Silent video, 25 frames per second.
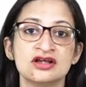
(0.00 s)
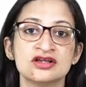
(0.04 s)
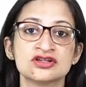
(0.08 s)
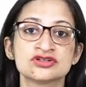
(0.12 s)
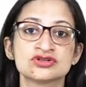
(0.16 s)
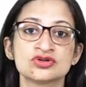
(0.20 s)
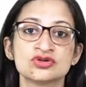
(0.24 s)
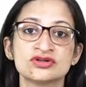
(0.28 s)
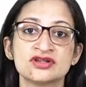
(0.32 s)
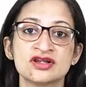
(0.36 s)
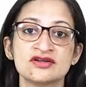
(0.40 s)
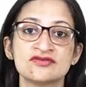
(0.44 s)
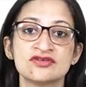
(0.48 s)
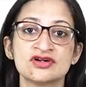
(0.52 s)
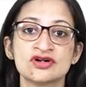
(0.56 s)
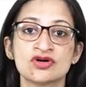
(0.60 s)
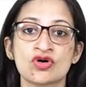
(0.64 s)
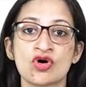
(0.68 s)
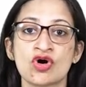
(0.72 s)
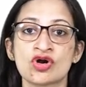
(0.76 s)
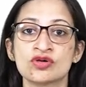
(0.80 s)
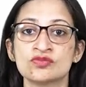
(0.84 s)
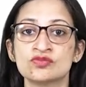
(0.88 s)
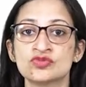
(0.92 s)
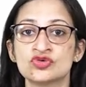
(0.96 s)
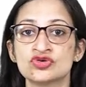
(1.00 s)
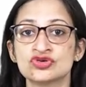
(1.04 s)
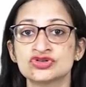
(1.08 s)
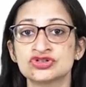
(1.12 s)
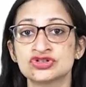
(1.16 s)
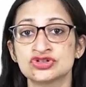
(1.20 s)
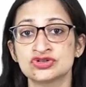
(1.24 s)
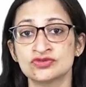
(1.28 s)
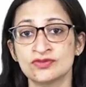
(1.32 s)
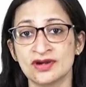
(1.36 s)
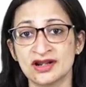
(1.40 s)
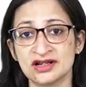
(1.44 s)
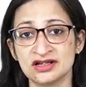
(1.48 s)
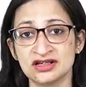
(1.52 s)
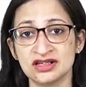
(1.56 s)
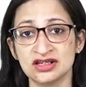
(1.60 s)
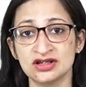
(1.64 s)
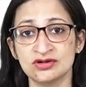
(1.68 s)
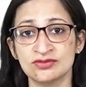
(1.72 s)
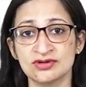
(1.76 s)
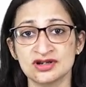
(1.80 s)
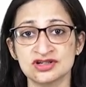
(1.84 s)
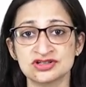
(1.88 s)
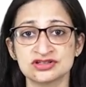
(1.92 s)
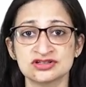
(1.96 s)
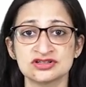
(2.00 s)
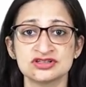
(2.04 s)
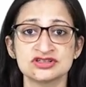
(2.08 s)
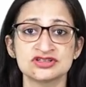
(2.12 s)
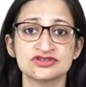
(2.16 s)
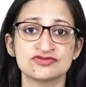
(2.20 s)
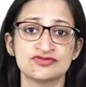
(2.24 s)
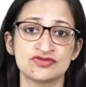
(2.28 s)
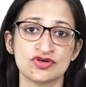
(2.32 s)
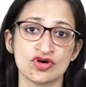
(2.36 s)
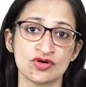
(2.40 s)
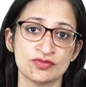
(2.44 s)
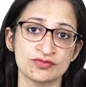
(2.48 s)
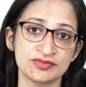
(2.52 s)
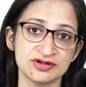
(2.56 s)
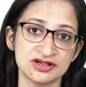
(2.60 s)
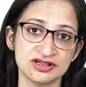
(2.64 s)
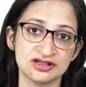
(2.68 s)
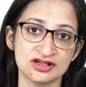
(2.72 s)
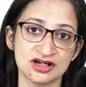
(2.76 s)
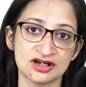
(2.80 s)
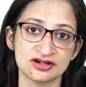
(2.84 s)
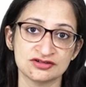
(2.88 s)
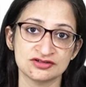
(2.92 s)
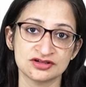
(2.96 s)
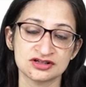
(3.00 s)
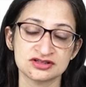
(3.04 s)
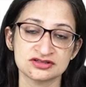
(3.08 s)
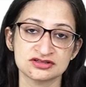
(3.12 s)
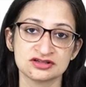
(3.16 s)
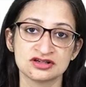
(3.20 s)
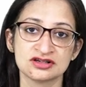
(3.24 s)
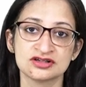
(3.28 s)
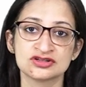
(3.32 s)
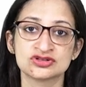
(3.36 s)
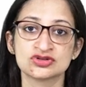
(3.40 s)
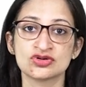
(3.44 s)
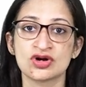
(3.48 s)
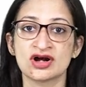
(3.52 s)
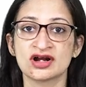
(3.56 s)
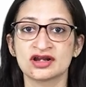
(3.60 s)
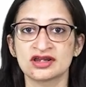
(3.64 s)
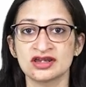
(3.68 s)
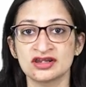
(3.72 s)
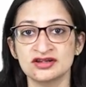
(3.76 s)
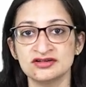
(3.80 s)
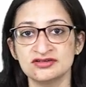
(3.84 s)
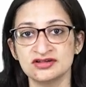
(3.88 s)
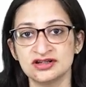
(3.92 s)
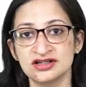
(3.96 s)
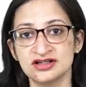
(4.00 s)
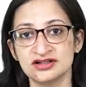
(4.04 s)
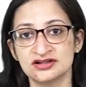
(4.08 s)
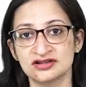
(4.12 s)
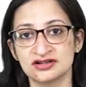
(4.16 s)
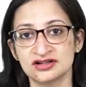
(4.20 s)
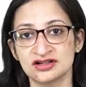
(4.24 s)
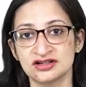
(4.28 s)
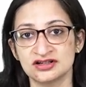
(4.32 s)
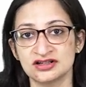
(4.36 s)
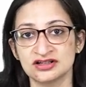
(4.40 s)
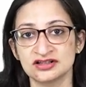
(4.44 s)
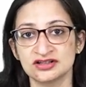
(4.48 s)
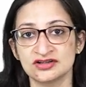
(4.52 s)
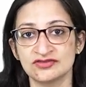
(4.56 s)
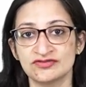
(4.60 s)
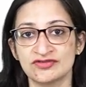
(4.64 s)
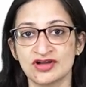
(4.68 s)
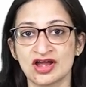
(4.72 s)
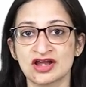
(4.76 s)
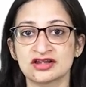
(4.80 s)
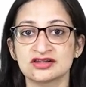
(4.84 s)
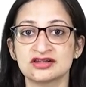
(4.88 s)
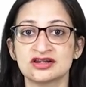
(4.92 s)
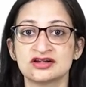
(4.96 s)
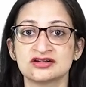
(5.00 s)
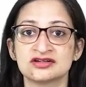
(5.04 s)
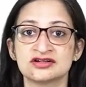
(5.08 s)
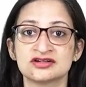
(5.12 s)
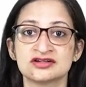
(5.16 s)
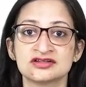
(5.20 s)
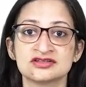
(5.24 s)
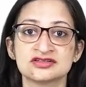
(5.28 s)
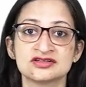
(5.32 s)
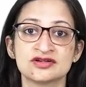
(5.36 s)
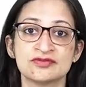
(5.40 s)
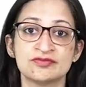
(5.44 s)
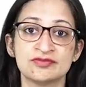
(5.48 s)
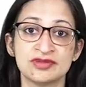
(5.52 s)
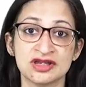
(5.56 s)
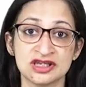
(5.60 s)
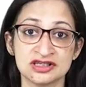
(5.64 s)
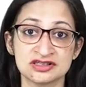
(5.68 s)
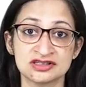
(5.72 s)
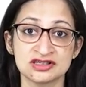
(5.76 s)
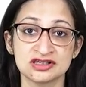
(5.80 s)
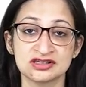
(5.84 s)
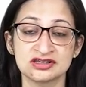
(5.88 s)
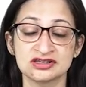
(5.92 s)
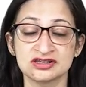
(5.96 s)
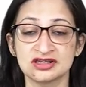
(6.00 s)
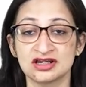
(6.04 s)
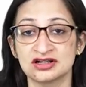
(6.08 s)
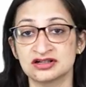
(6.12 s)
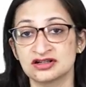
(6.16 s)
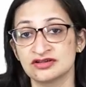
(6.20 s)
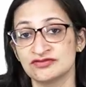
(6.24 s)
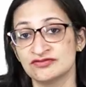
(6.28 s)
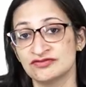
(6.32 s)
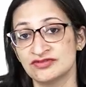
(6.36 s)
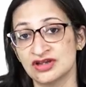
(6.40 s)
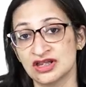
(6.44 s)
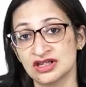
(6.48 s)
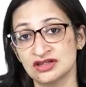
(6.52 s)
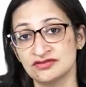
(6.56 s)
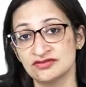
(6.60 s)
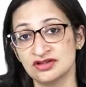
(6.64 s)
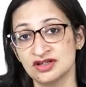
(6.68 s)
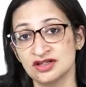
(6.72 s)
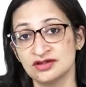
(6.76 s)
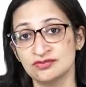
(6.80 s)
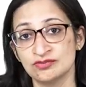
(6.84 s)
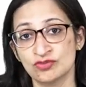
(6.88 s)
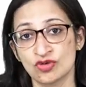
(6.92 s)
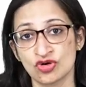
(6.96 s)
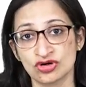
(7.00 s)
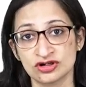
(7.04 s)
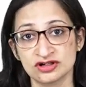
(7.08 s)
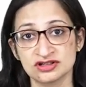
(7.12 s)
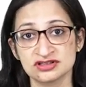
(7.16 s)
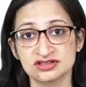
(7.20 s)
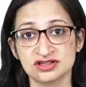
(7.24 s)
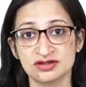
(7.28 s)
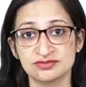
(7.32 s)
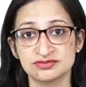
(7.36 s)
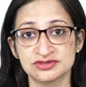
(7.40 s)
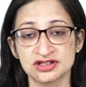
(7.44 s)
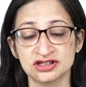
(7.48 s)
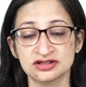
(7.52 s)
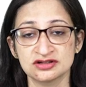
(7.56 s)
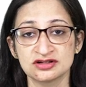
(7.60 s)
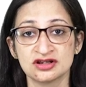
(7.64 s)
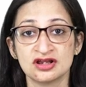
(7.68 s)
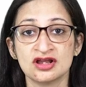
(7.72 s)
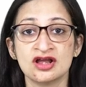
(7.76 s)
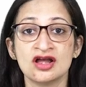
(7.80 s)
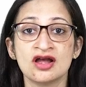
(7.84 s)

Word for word: So there were almost 20 questions from pediatrics. So again, reiterating the fact that it is a basic yet a very, very important subject.